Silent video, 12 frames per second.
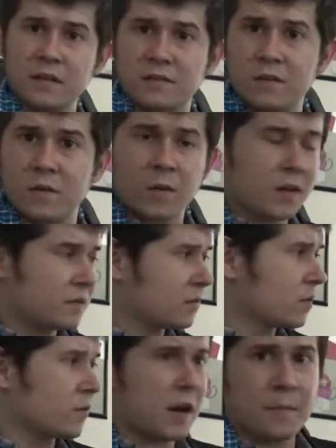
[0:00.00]
Let's go
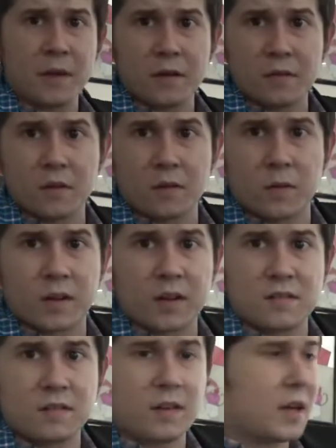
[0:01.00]
grab that real quick. I
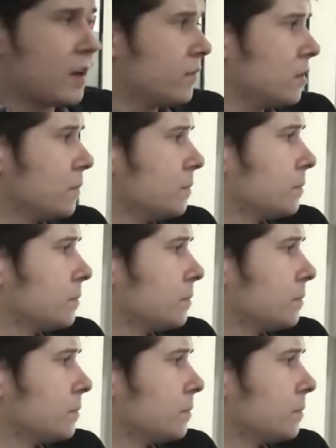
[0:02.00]
still have it.